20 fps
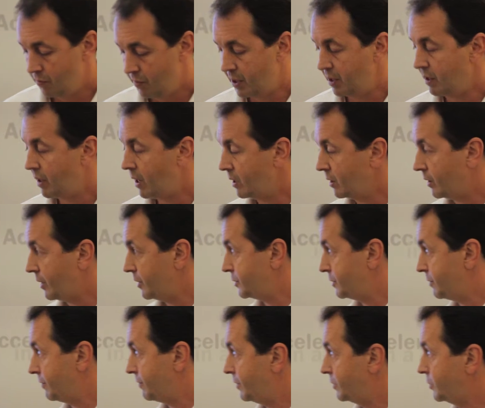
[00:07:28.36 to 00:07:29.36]
We can
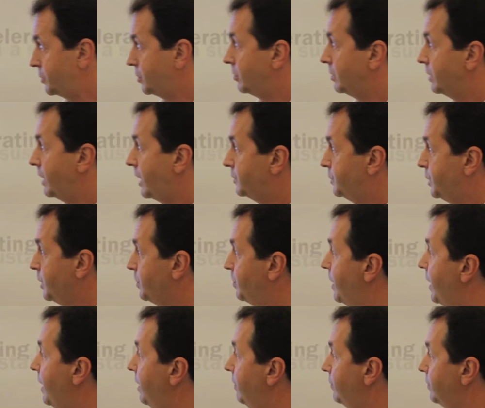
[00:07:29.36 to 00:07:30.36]
analyze the viscoelastic
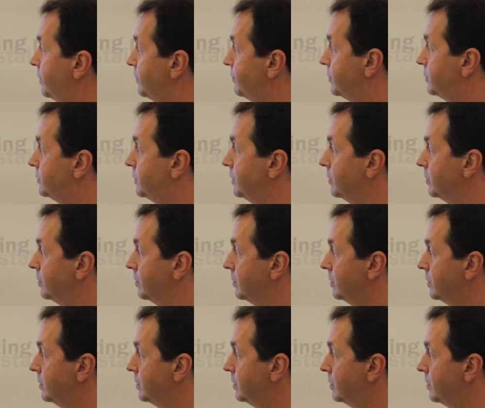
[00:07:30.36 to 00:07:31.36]
behavior of the seal,
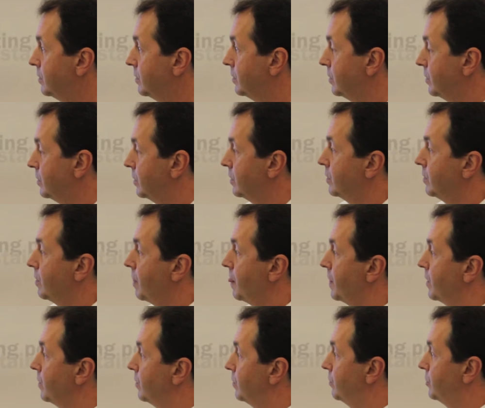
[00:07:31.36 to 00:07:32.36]

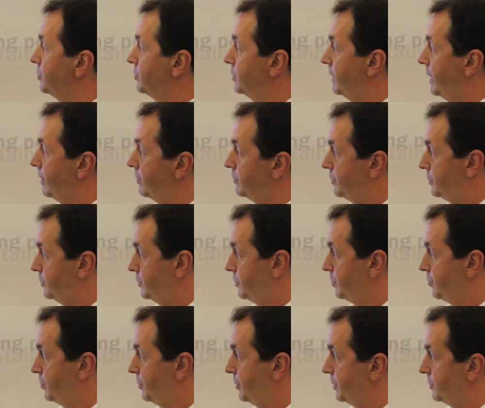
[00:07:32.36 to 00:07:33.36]
which allows us
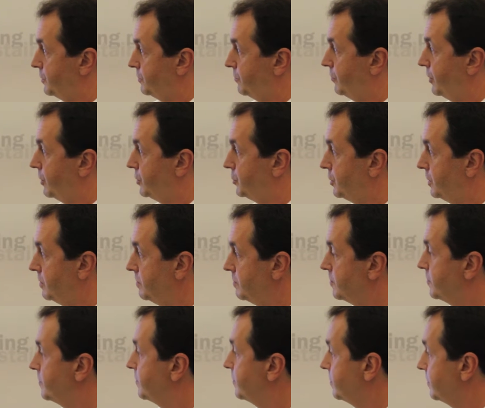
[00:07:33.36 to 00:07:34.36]
to predict friction.
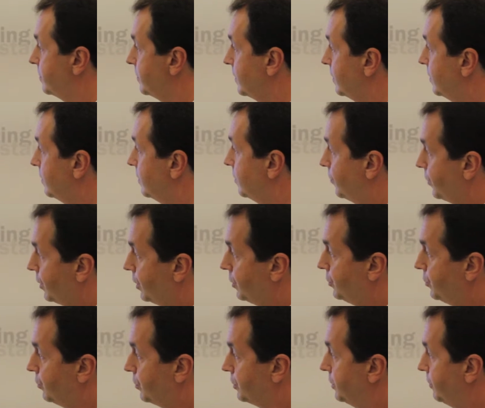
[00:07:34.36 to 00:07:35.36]
We
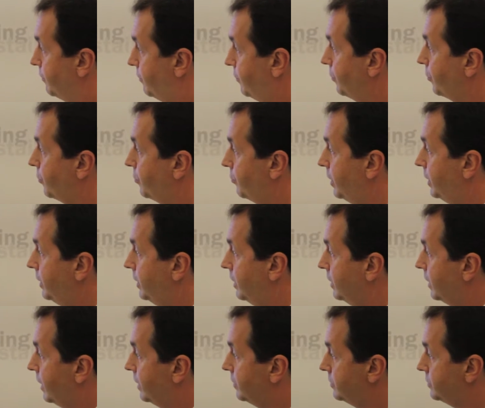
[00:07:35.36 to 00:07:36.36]
can do it in a full
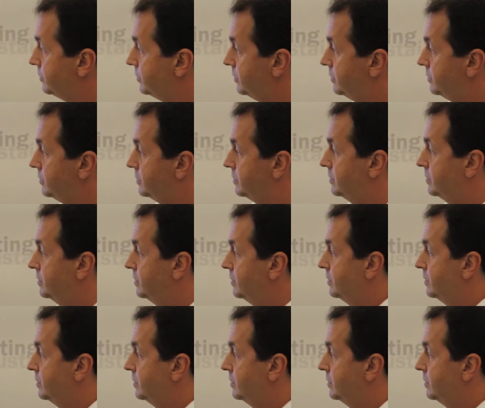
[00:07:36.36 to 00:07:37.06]
3D analysis